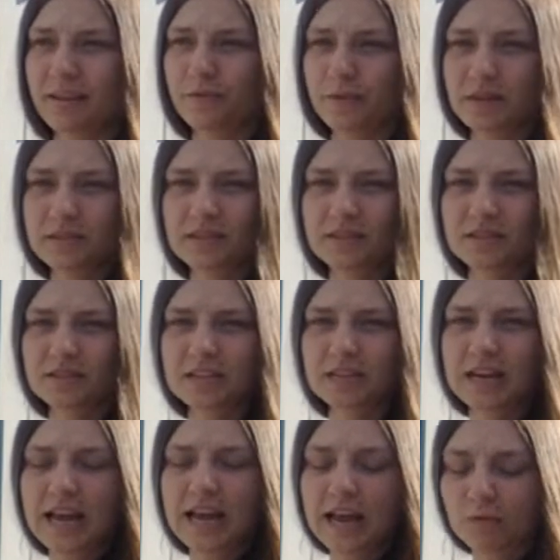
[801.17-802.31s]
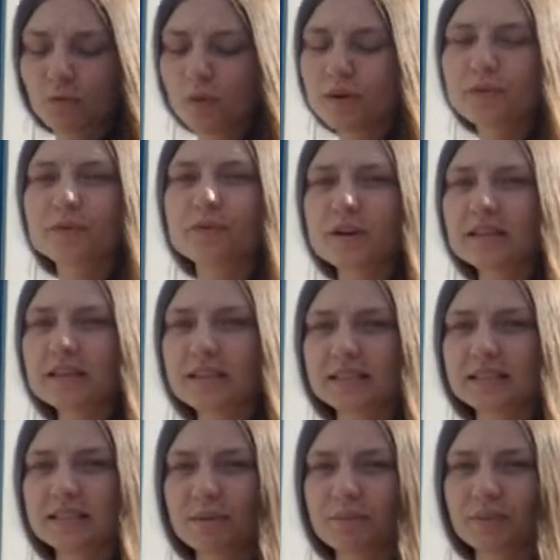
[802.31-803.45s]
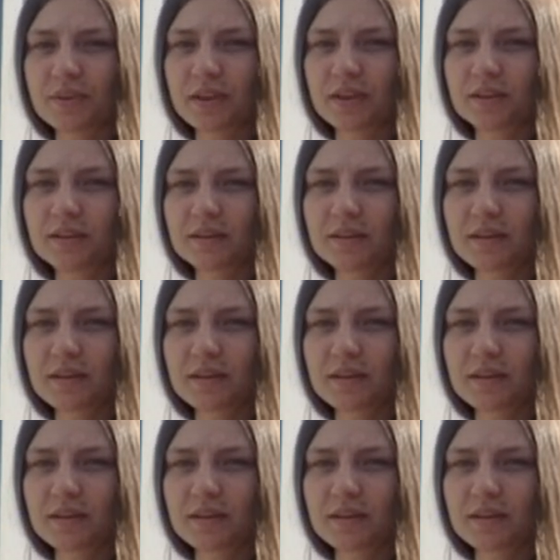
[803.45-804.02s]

of reasons. If we're feeling something,